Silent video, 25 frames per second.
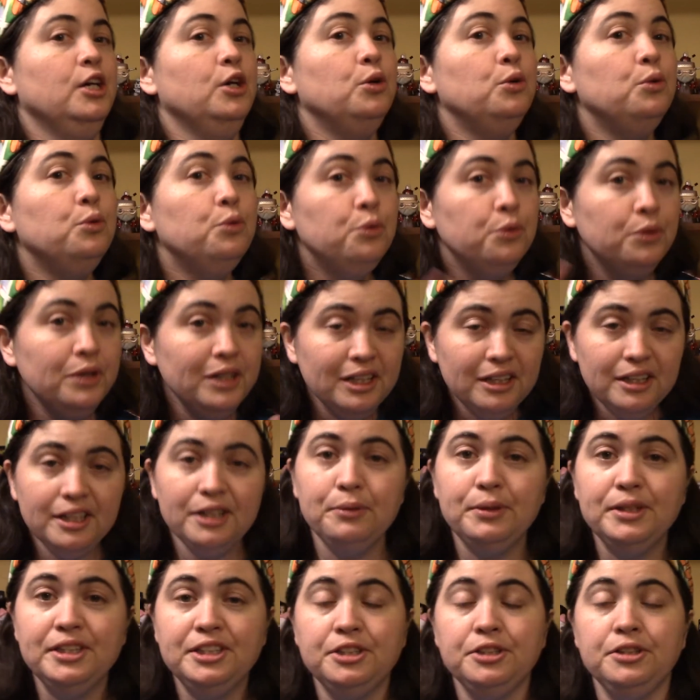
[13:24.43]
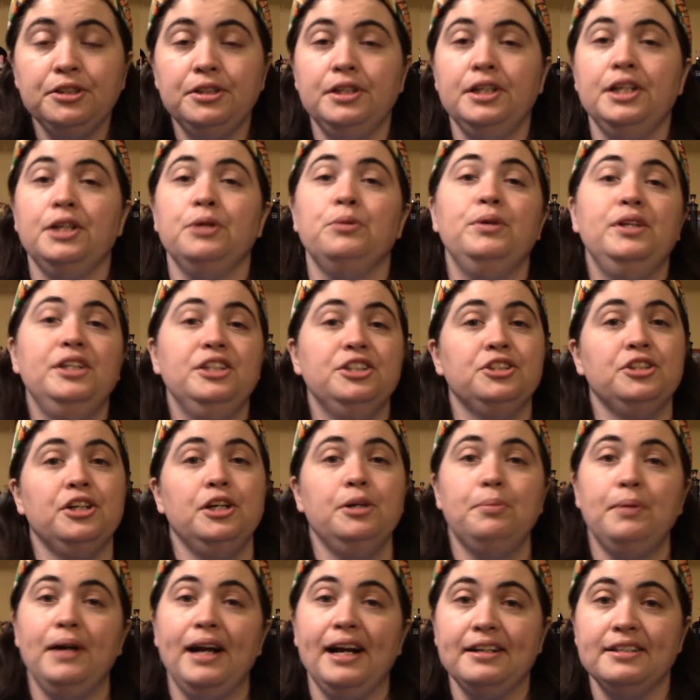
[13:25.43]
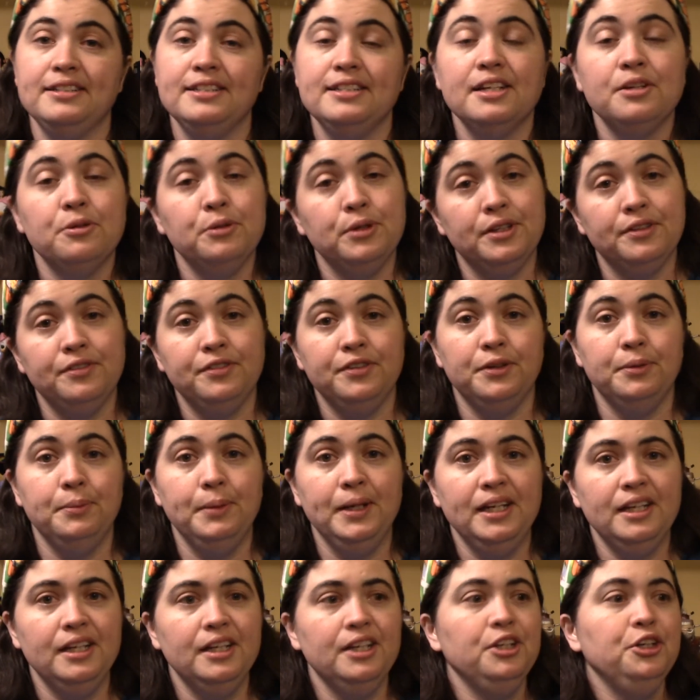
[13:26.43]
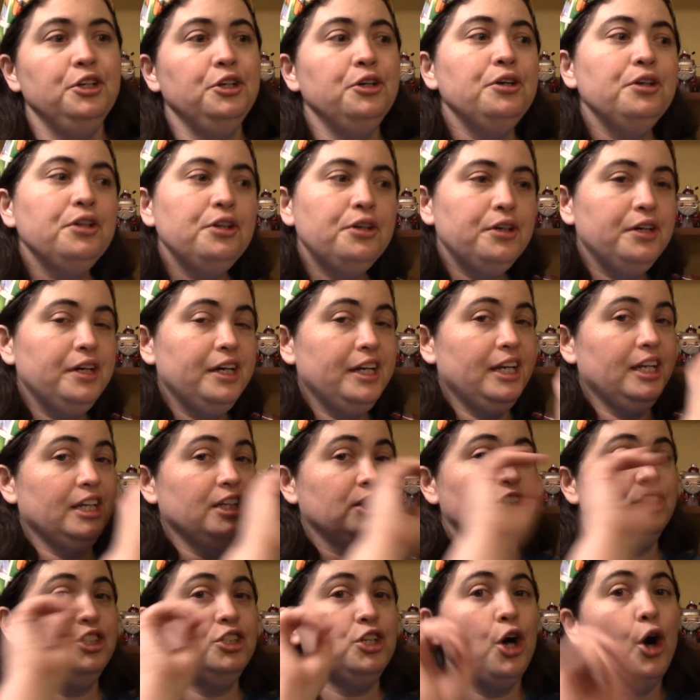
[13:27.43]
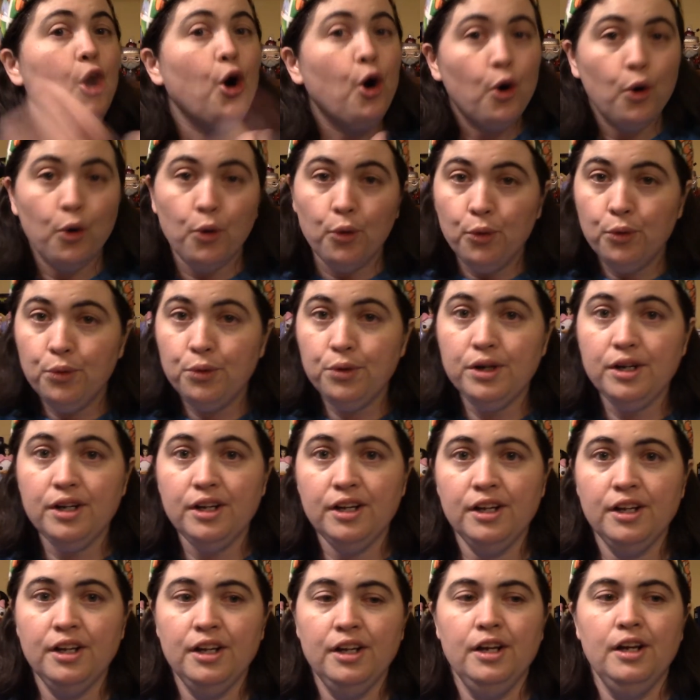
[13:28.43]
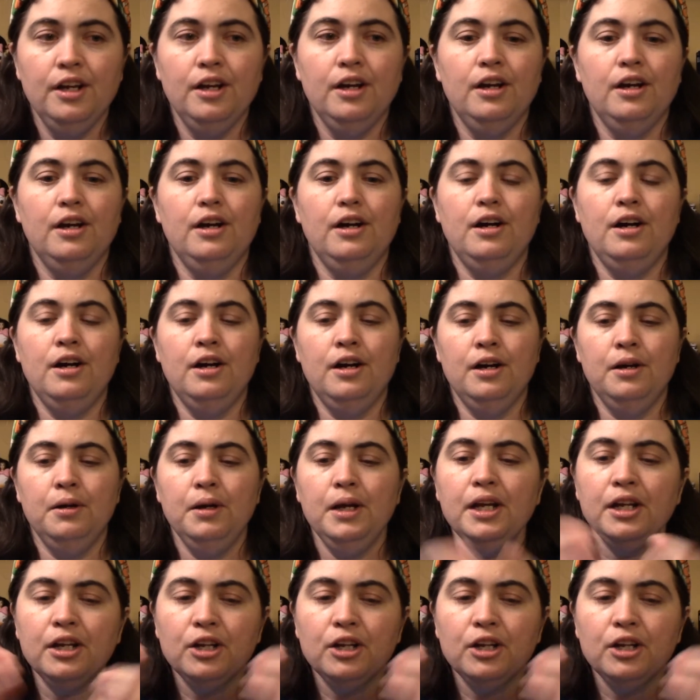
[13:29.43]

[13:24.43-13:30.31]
Really what you're learning when you start practicing with the filmmaking, you're learning tone uh, and